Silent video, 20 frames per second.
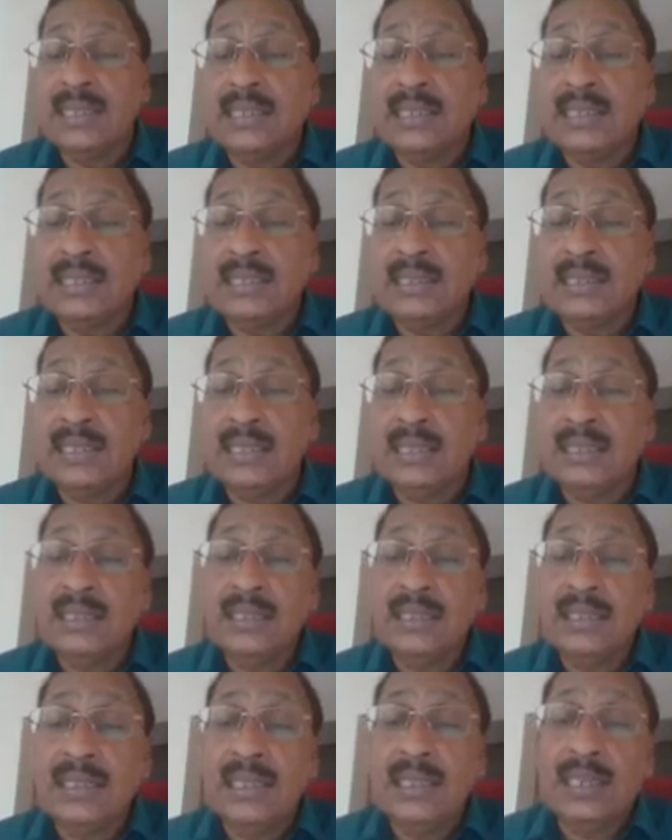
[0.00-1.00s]
is the
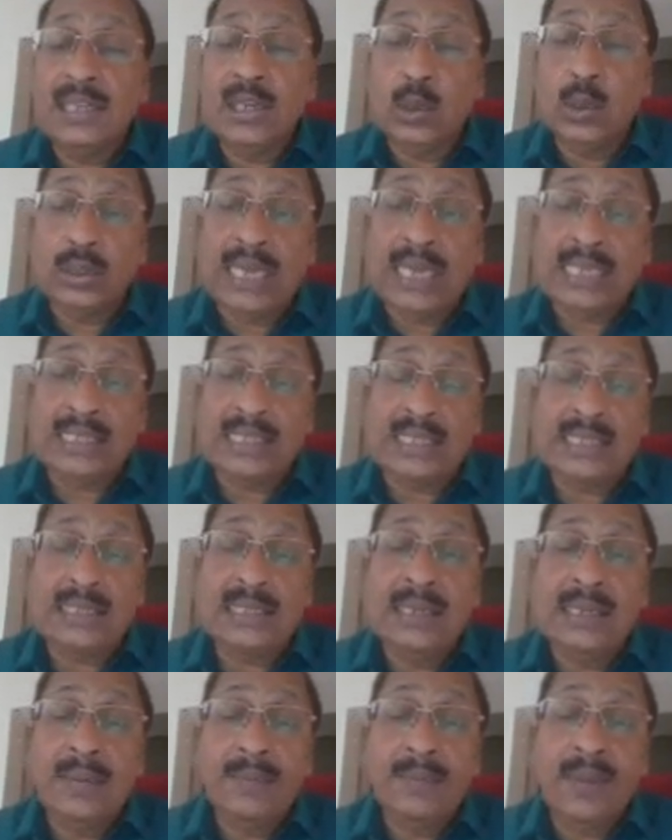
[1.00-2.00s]
load as such.
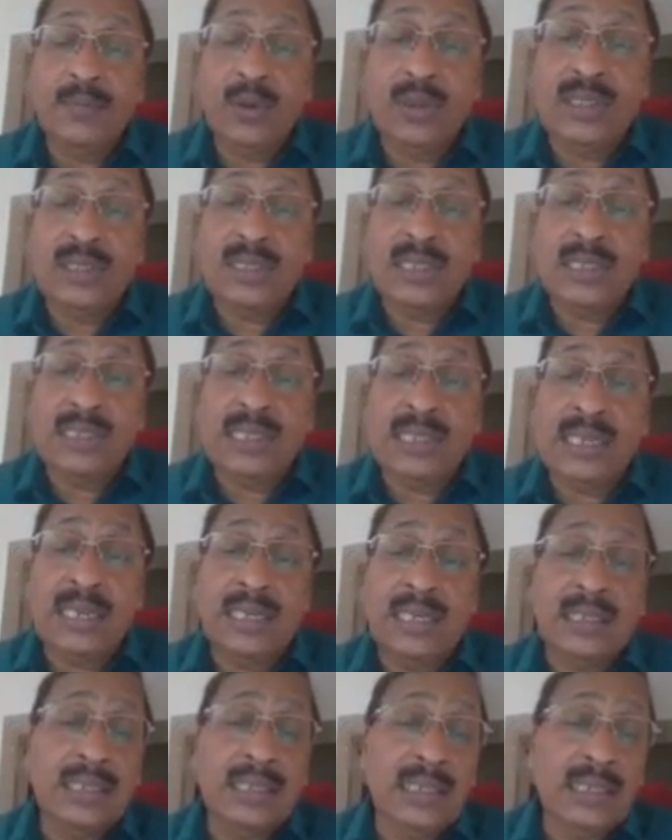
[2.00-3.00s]
Therefore, this is
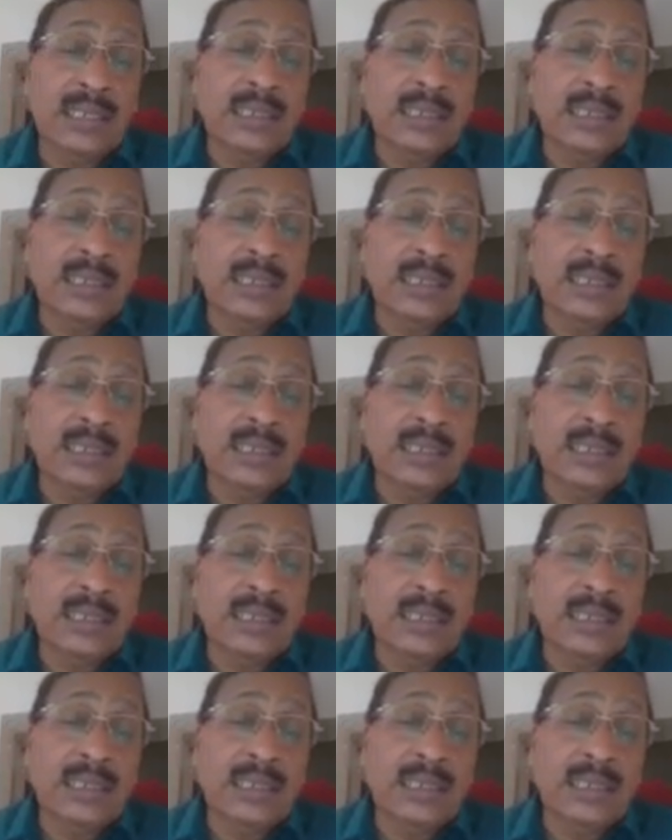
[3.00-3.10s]
the